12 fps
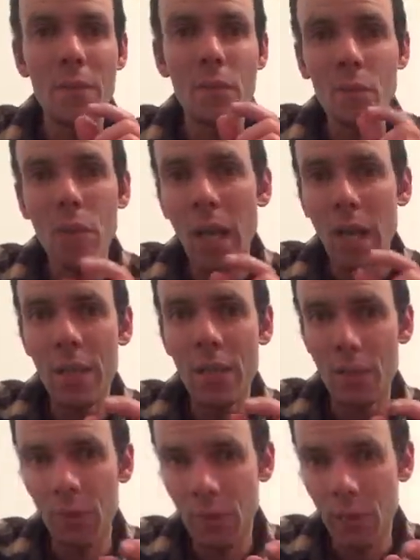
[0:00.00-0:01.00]
two
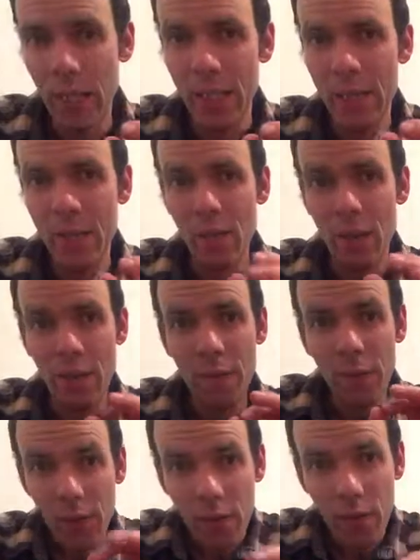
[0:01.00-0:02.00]
kinds of threads. There are
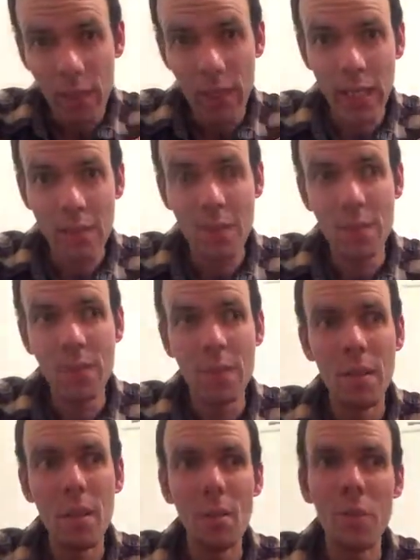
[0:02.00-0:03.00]
thin threads,
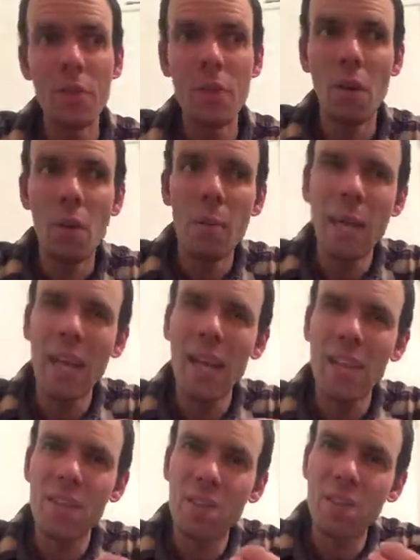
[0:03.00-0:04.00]
which are a bit
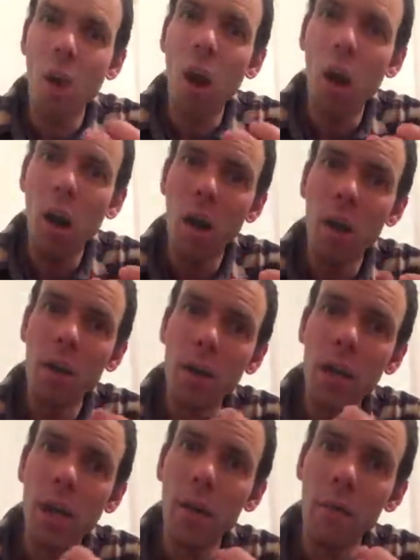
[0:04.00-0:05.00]
like a sitar
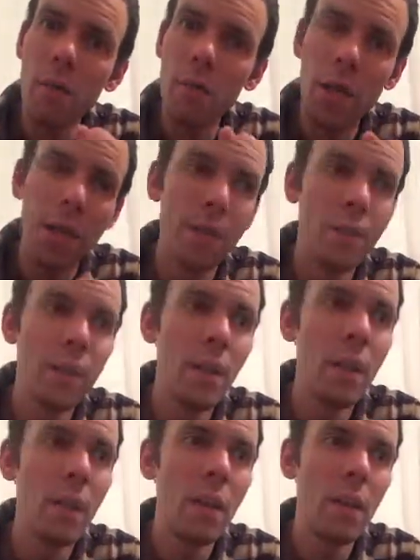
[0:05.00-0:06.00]
kind of fret,
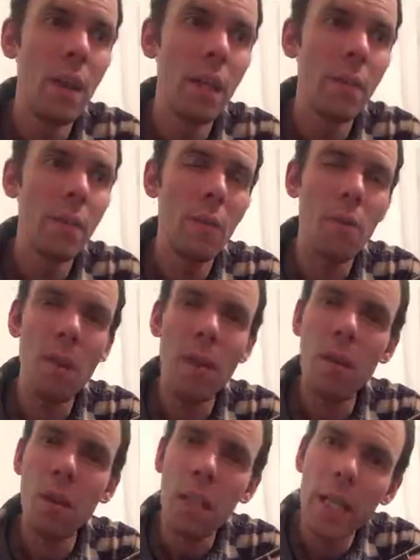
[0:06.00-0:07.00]
like for a
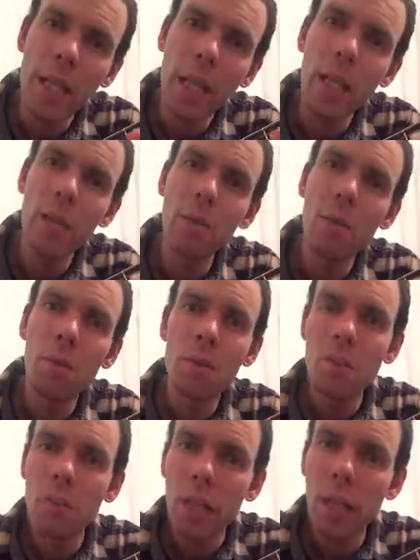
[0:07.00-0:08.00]
mandolin or
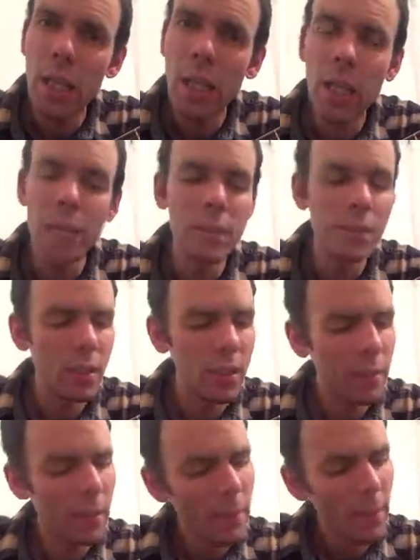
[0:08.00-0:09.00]
something like that, you know.
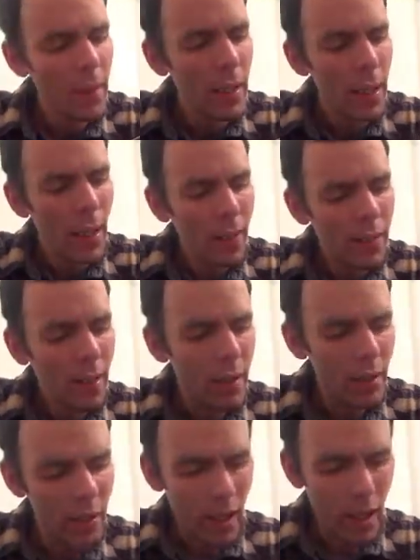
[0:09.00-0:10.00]
And
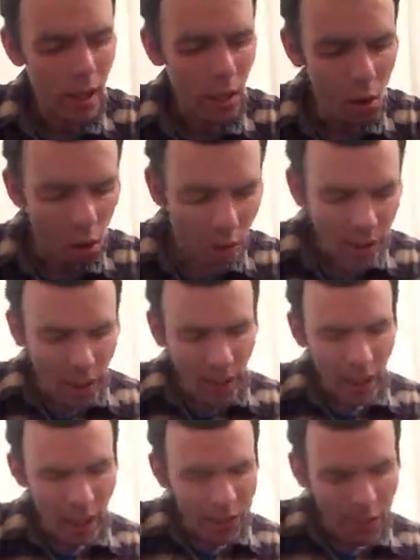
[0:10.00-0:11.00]
there are other
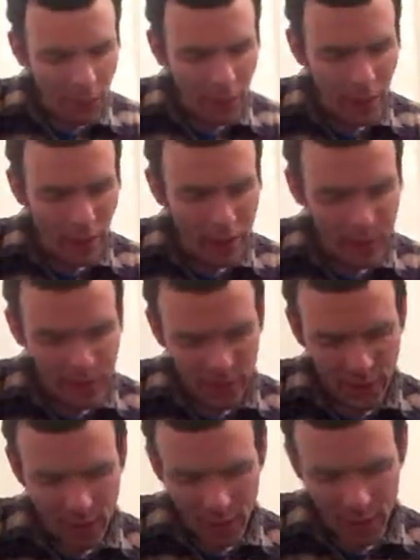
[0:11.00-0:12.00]
kinds of
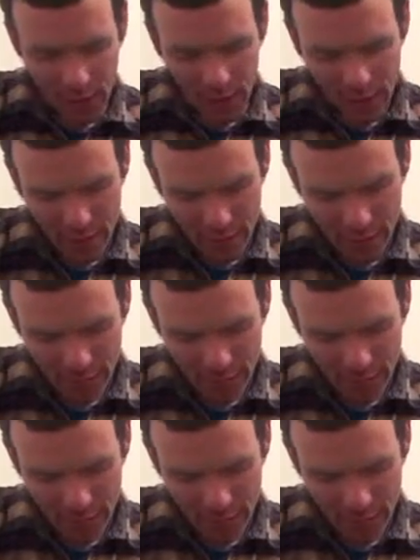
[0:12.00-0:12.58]
frets that,